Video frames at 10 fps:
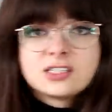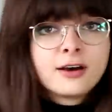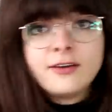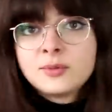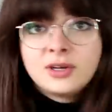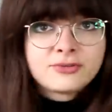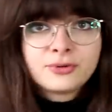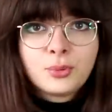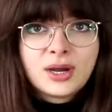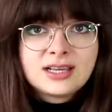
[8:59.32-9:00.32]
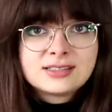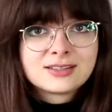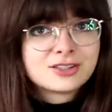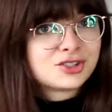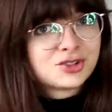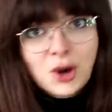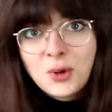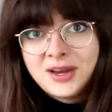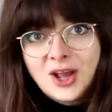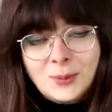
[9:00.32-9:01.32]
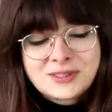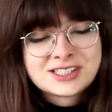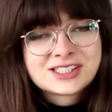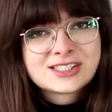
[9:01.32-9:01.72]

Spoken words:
Tie them in different ways. There are so many options.